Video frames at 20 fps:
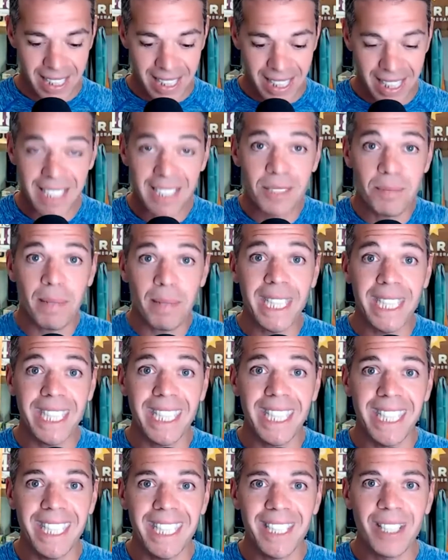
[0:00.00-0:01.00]
is my
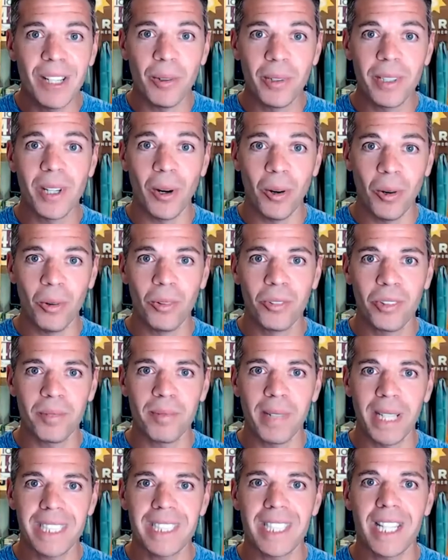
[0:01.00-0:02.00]
knee going over
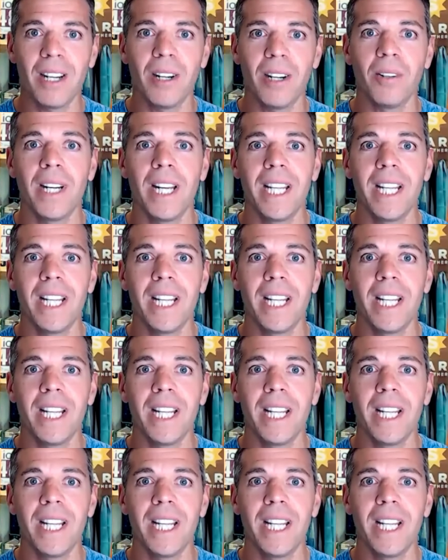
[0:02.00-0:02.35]
my toe?